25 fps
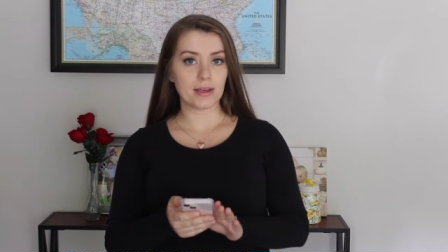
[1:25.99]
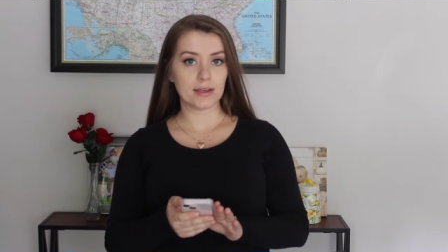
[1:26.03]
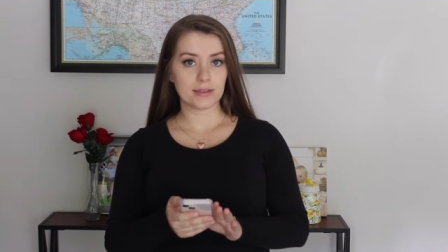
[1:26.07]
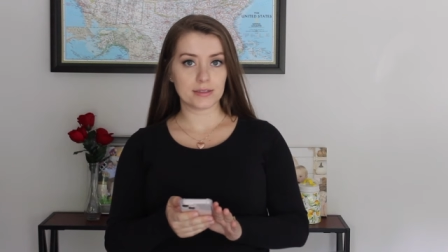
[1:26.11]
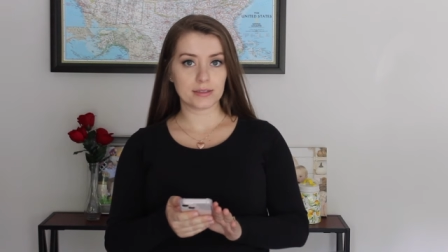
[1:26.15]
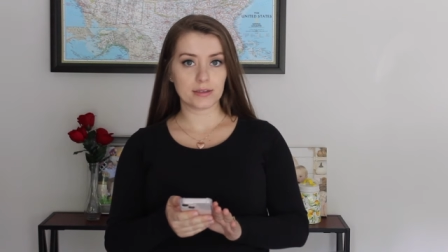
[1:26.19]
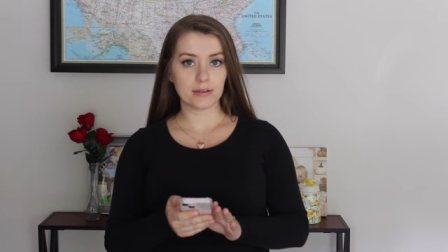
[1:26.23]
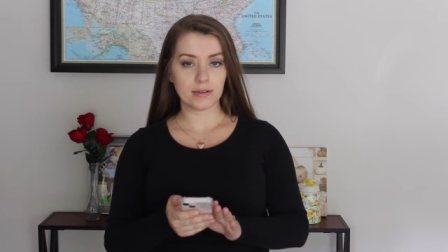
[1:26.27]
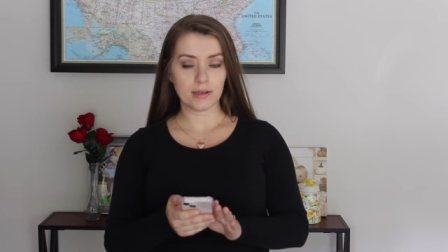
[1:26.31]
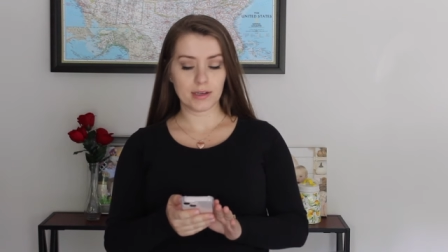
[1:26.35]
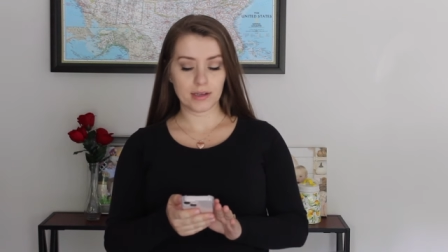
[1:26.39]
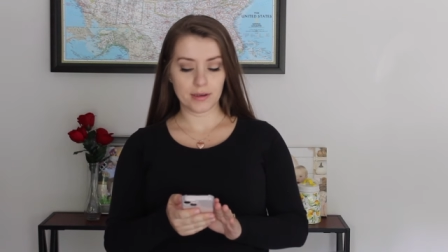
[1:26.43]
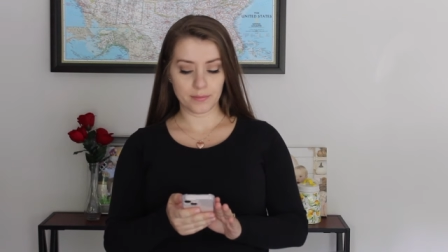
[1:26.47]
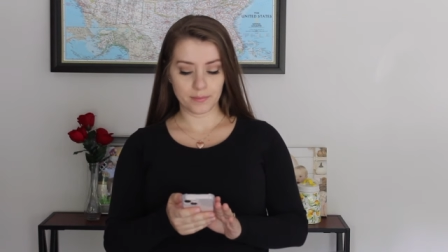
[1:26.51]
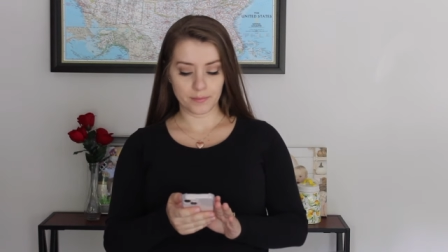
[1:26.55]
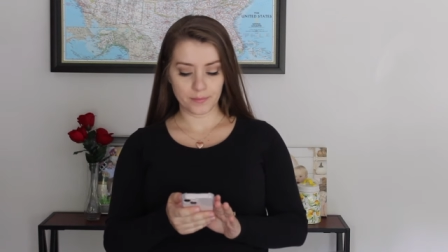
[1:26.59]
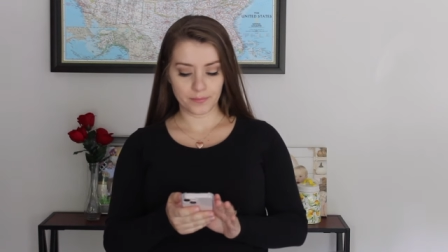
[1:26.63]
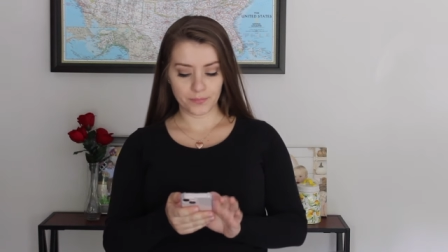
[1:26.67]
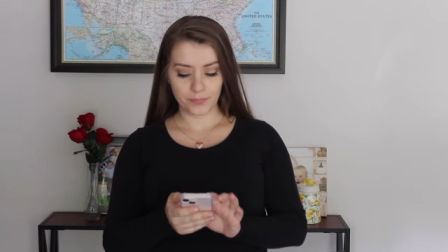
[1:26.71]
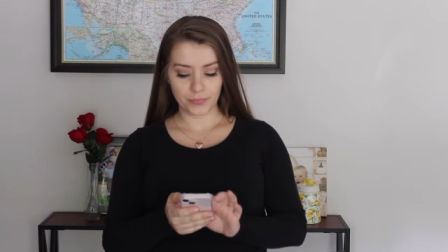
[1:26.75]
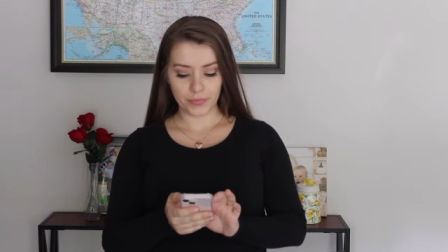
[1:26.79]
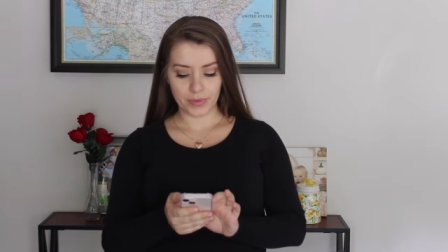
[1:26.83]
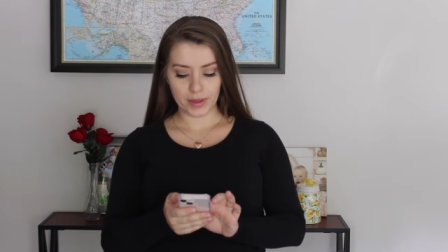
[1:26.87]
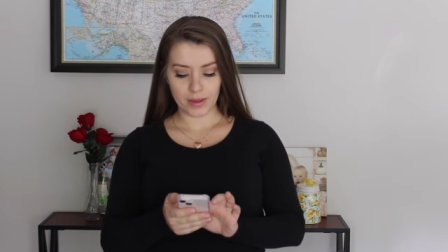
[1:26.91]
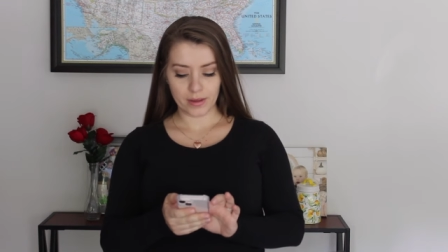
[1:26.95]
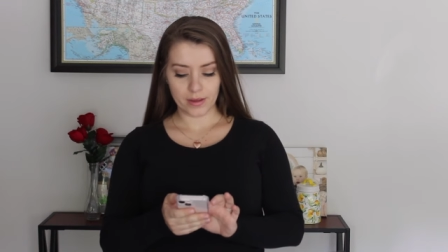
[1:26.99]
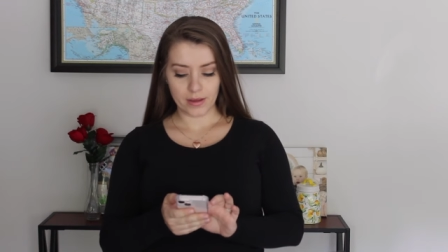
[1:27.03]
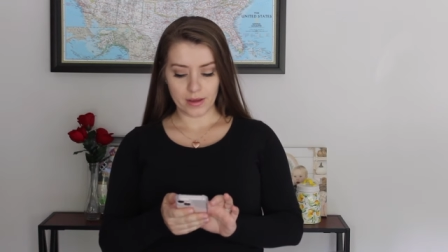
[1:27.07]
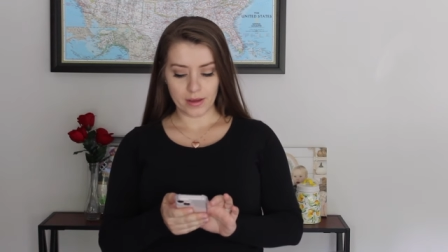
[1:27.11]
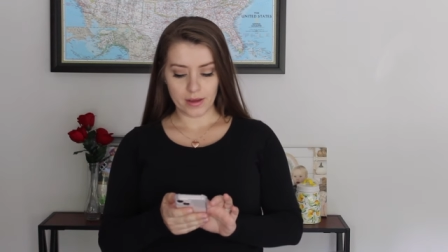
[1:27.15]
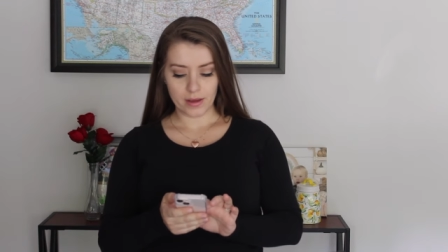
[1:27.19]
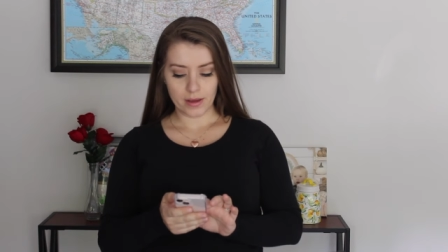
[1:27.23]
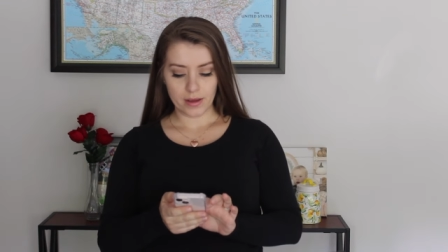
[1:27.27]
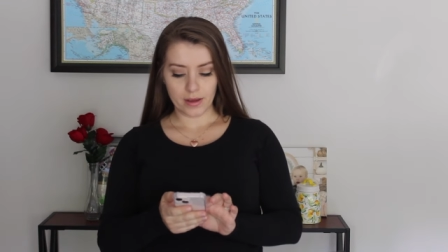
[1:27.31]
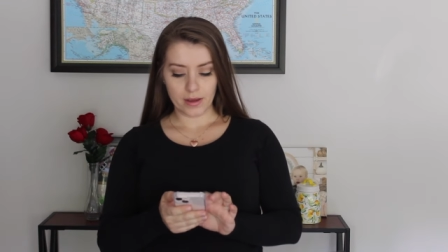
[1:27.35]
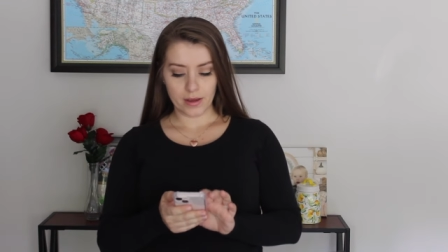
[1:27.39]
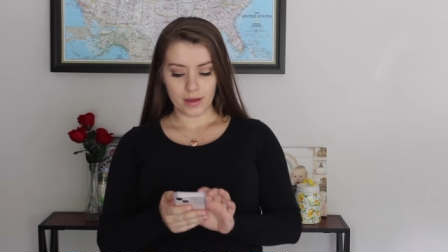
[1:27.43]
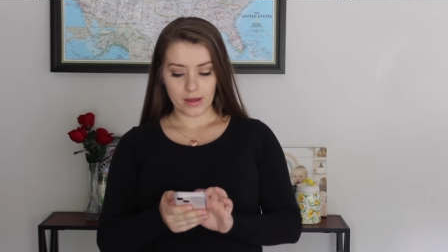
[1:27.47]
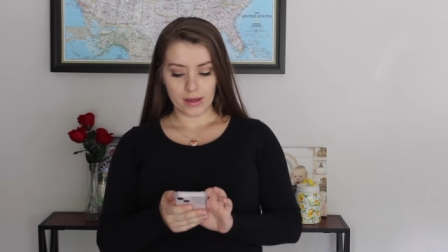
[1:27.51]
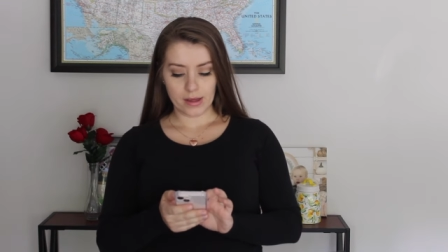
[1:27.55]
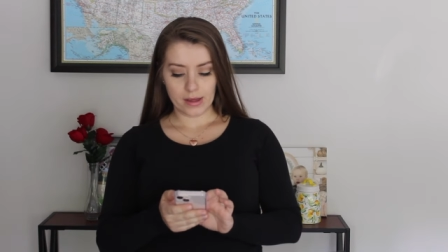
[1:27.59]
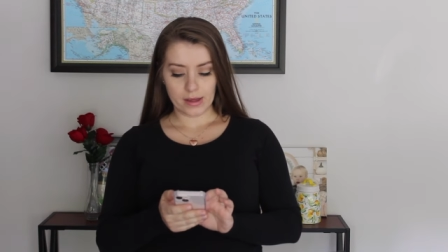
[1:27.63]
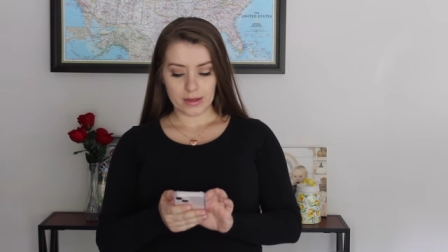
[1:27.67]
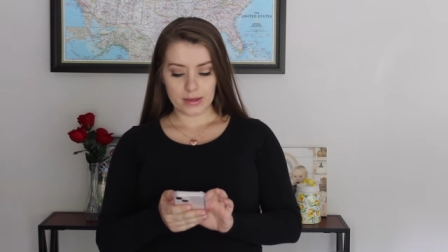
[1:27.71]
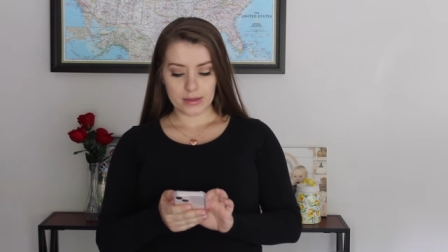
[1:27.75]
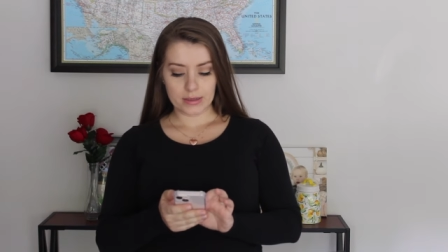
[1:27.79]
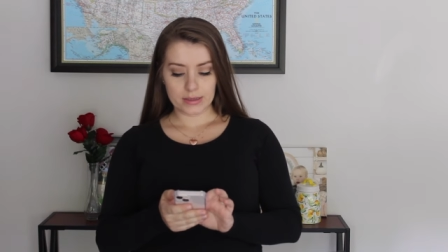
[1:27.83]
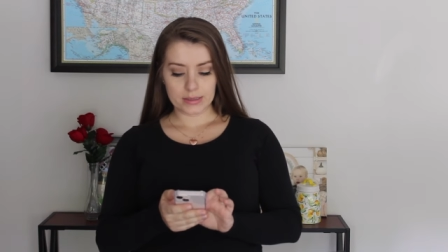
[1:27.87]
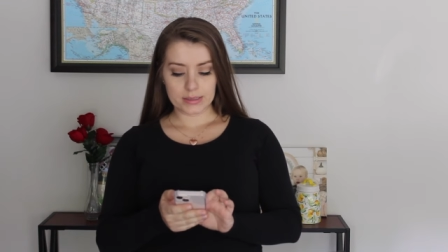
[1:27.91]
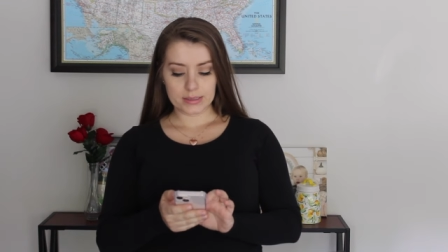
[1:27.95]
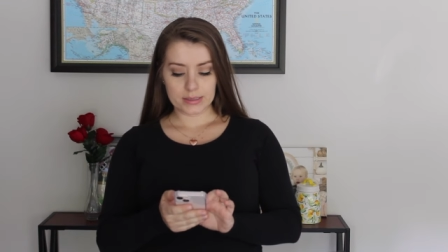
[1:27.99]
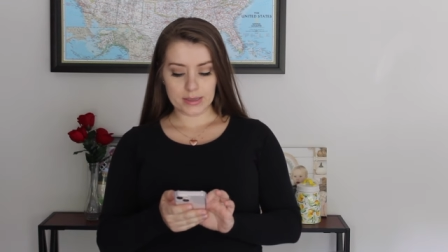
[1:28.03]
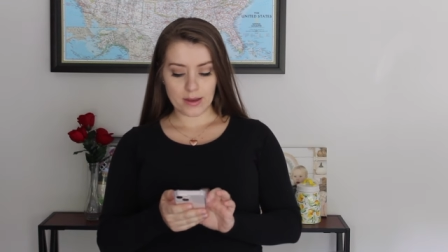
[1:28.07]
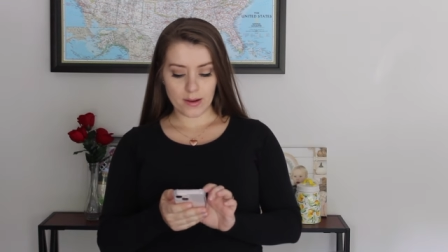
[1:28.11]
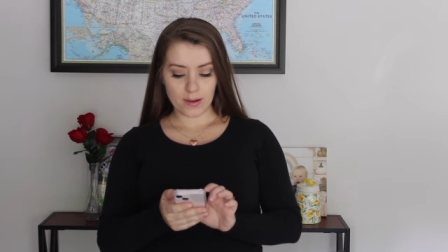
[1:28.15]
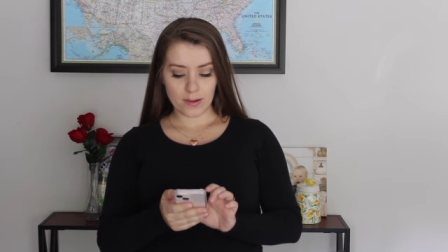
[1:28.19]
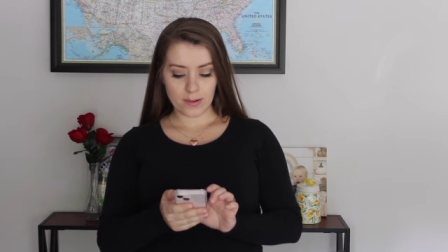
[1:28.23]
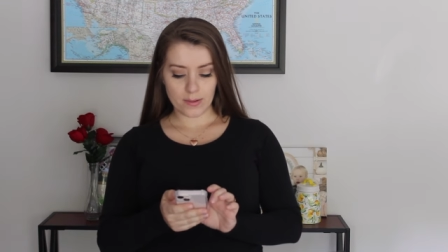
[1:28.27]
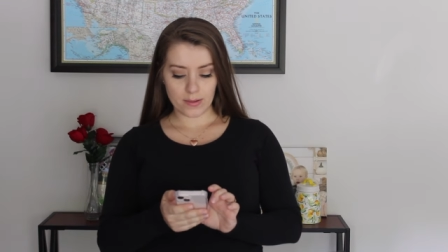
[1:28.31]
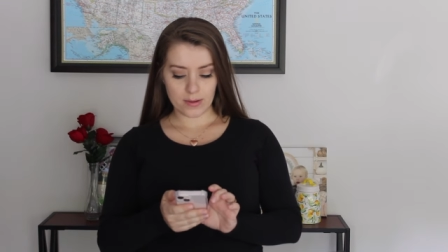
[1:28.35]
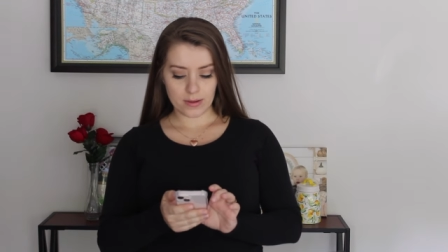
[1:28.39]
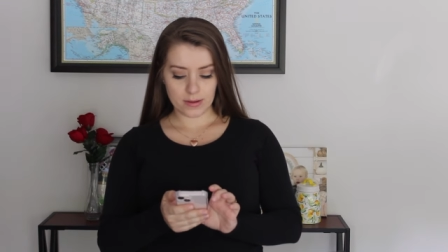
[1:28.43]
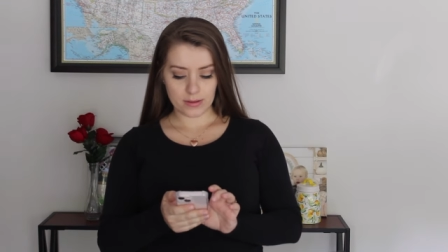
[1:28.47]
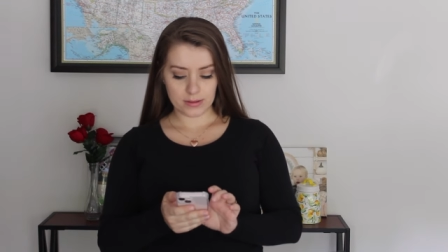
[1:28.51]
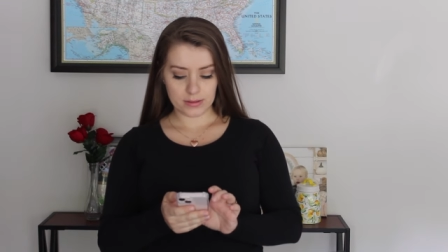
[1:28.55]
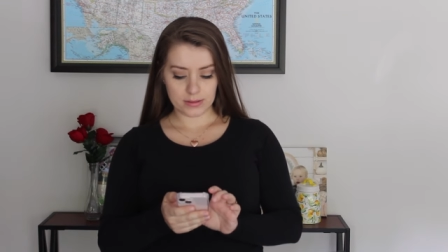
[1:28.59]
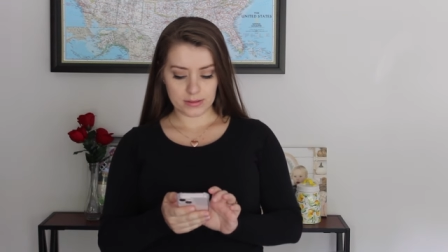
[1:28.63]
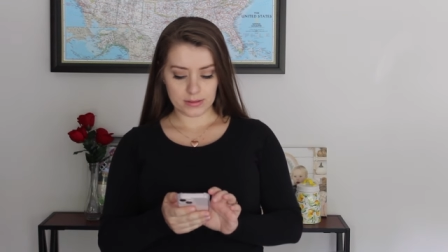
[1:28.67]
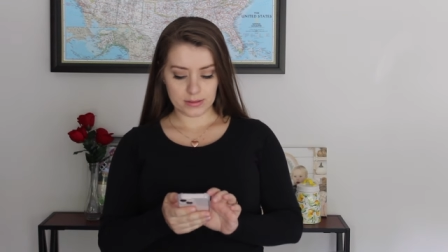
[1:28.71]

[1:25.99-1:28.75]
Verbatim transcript: easily. So,